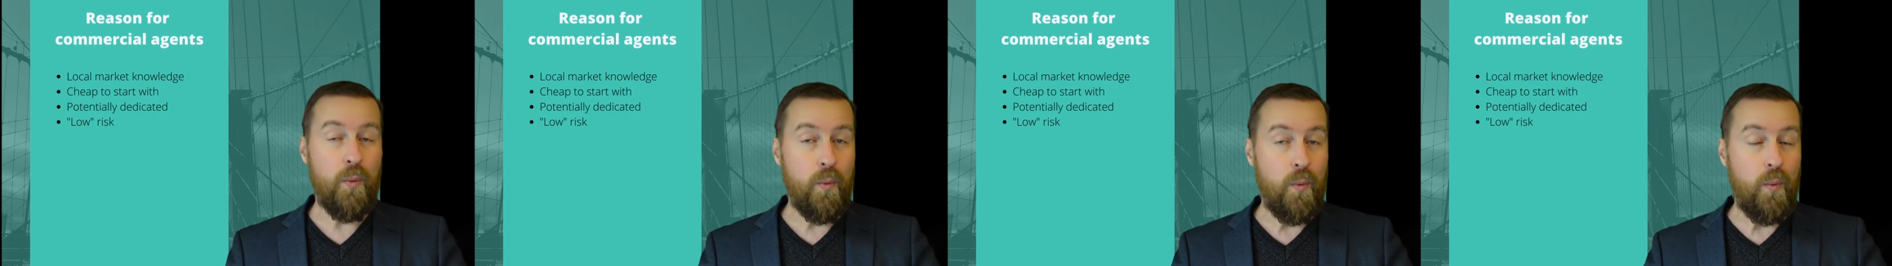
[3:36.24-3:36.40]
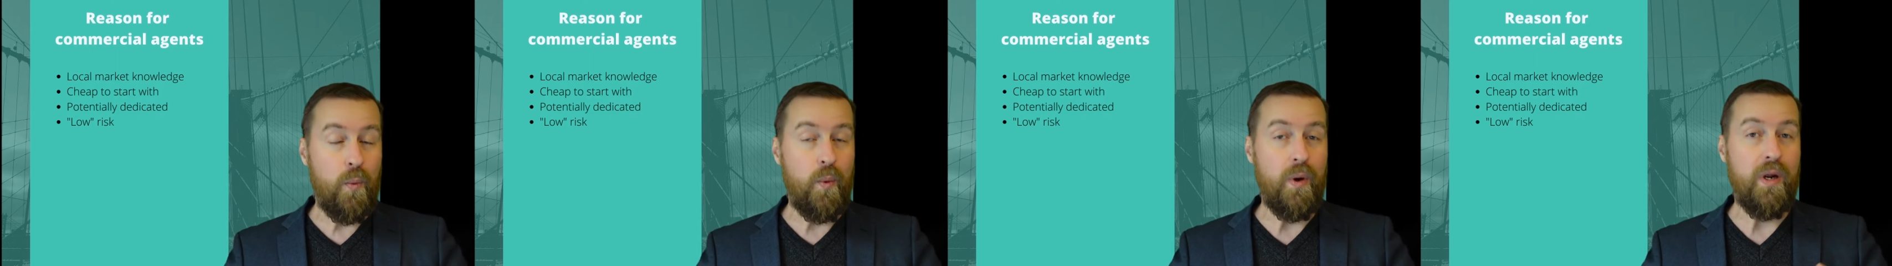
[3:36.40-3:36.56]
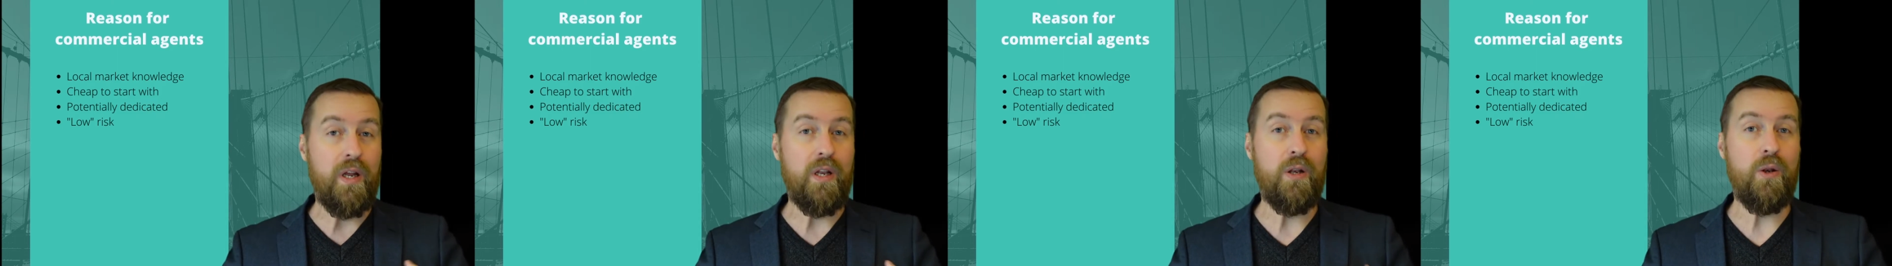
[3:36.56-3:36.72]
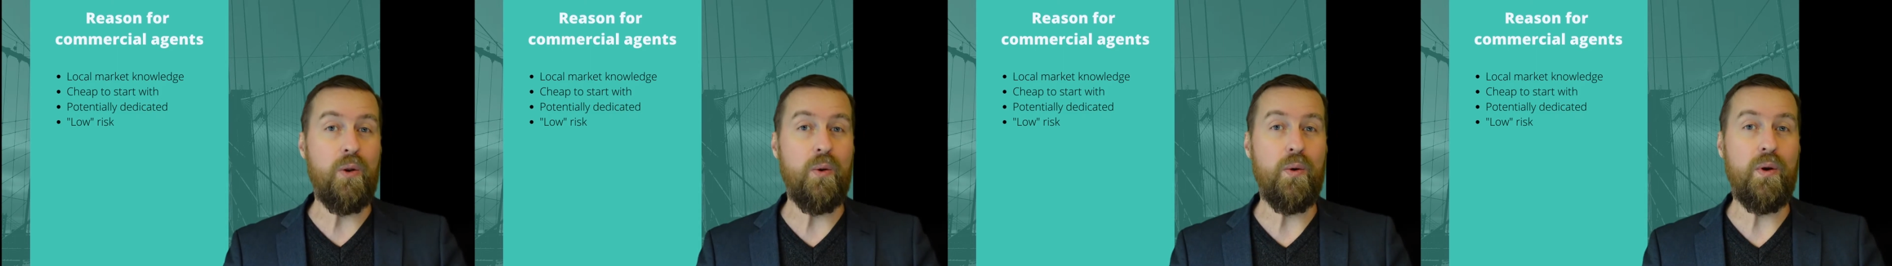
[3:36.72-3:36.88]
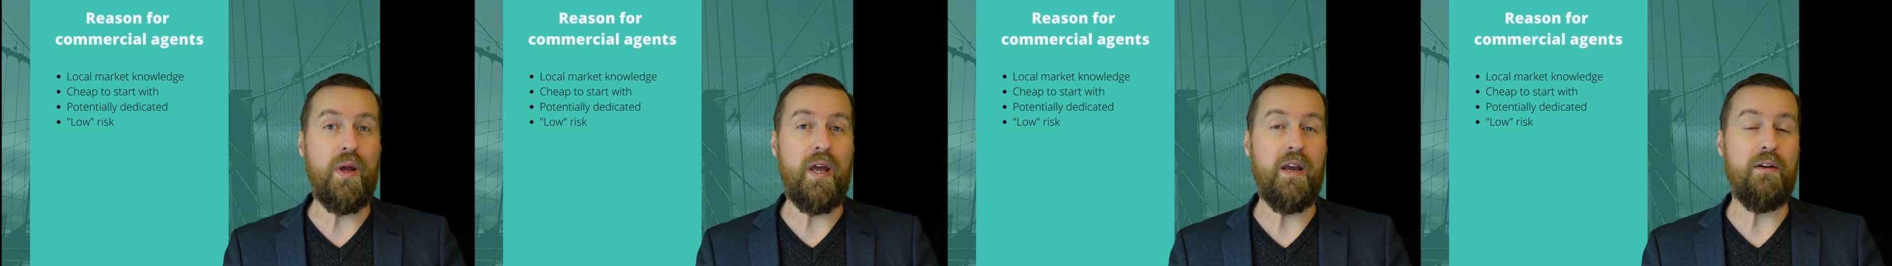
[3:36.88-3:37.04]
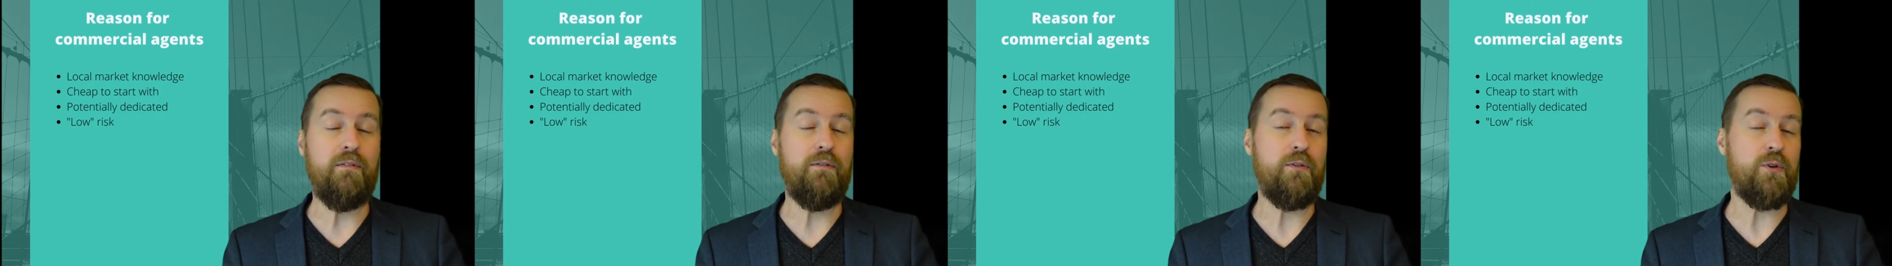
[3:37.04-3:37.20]
we're
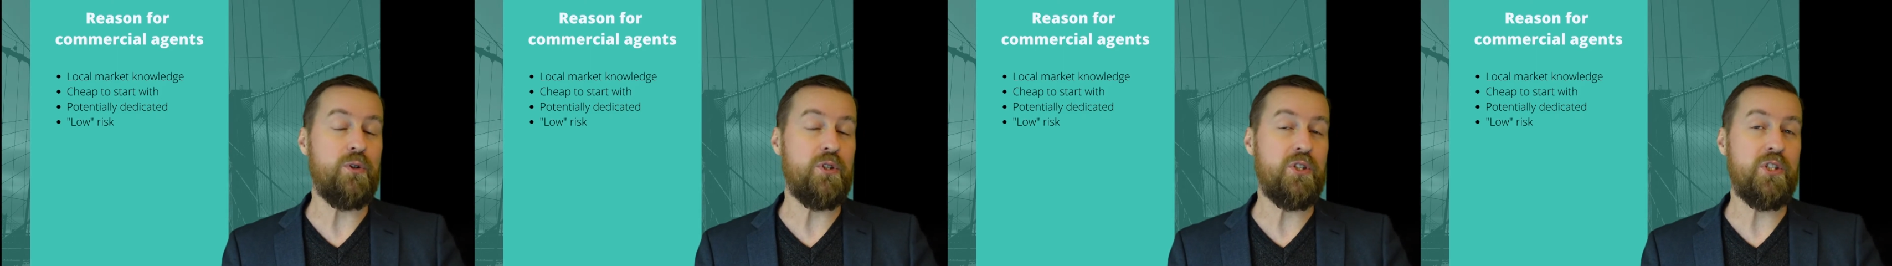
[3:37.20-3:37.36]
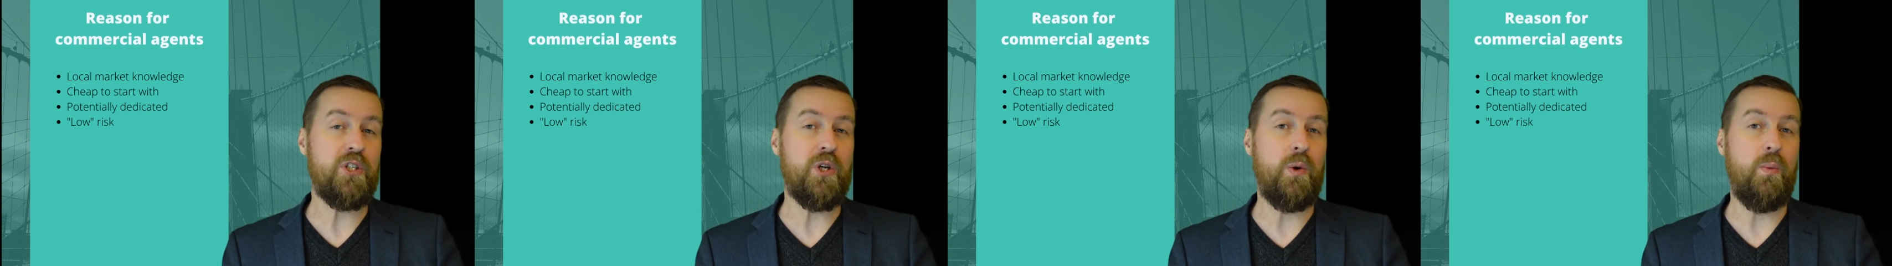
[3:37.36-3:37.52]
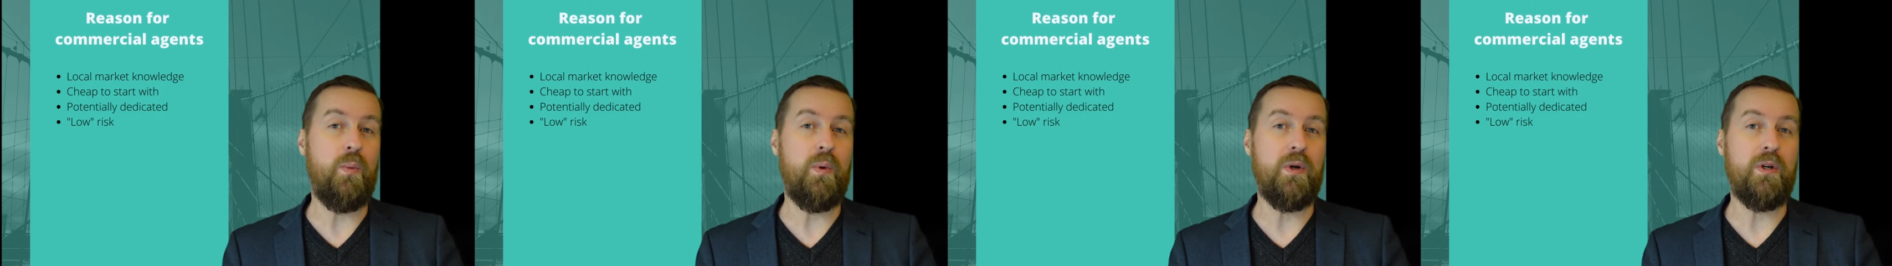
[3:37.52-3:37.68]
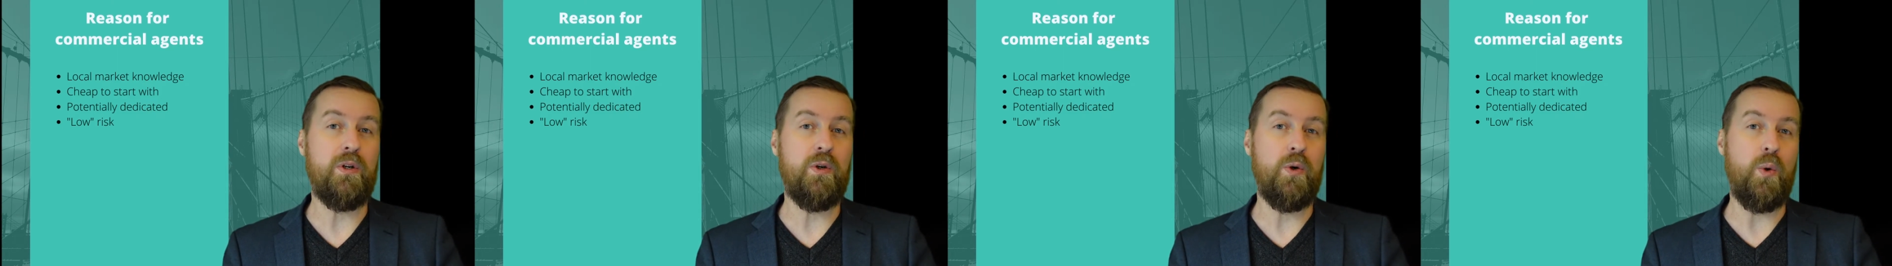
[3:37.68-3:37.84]
looking for someone